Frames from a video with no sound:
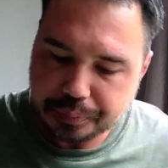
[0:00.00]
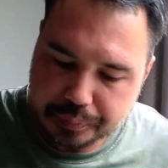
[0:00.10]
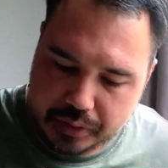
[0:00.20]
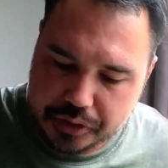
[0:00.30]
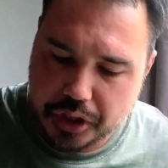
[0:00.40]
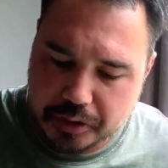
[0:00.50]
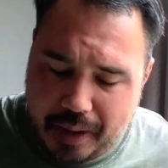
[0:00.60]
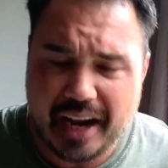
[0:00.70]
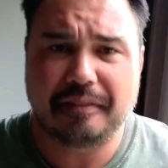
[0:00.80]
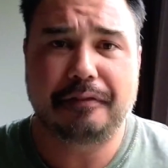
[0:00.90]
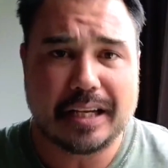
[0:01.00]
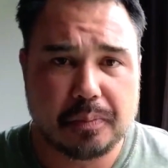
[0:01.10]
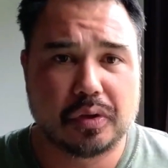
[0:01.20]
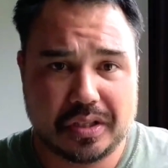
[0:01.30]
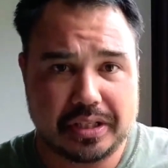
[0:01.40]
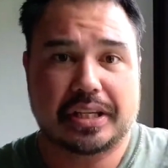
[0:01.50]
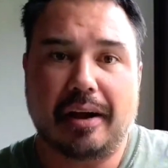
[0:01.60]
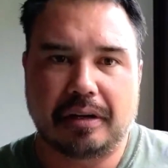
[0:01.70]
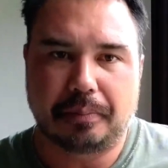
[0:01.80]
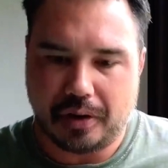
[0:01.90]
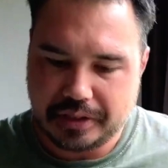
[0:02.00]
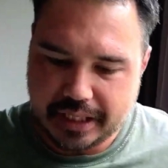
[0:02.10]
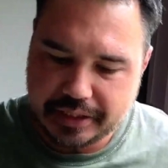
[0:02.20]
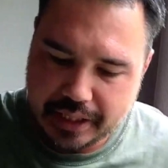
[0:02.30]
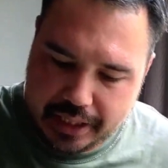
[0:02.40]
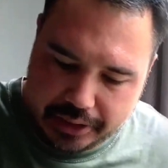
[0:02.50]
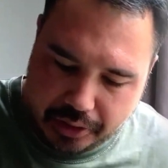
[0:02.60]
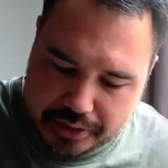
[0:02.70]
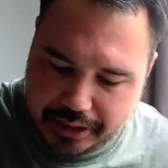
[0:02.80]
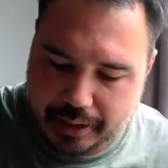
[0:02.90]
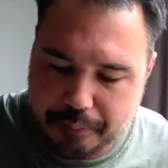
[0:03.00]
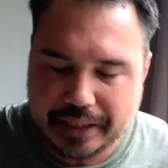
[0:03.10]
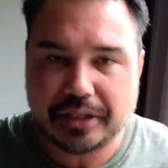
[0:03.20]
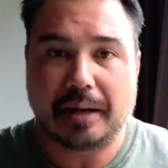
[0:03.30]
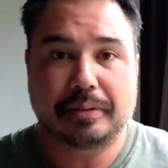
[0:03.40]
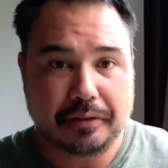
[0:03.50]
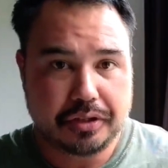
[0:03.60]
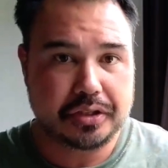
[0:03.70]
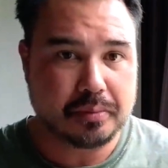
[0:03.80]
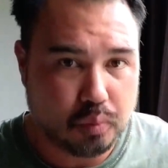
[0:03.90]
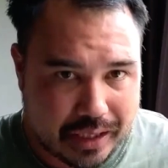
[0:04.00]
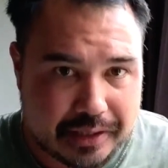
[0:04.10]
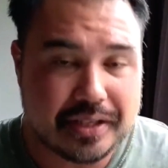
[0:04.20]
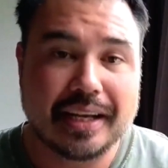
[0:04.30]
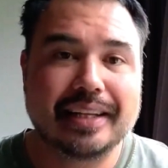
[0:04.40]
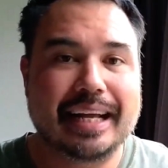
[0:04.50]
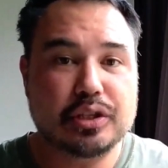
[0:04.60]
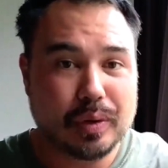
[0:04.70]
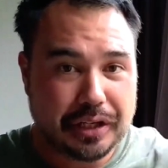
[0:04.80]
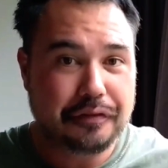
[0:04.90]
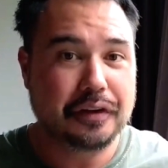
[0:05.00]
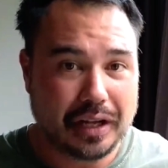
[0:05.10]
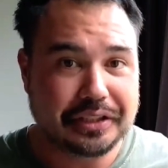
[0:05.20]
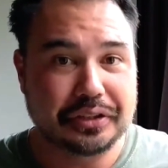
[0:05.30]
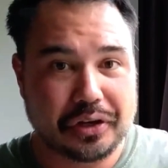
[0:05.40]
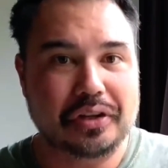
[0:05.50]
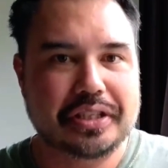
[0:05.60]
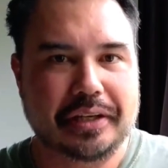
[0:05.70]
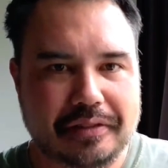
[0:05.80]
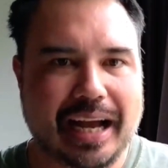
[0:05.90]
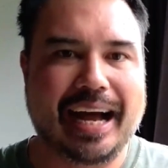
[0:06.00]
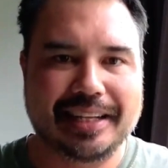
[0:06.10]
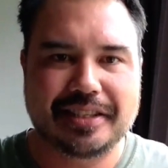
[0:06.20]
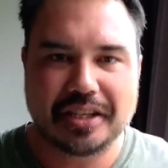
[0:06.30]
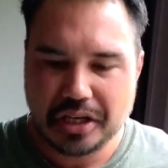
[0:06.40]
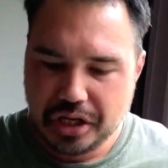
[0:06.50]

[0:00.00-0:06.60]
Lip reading: So as part of Facebook's discovery process, it goes in there, picks you up, gives you some wins. That's when you feel like you're God's gift to ads.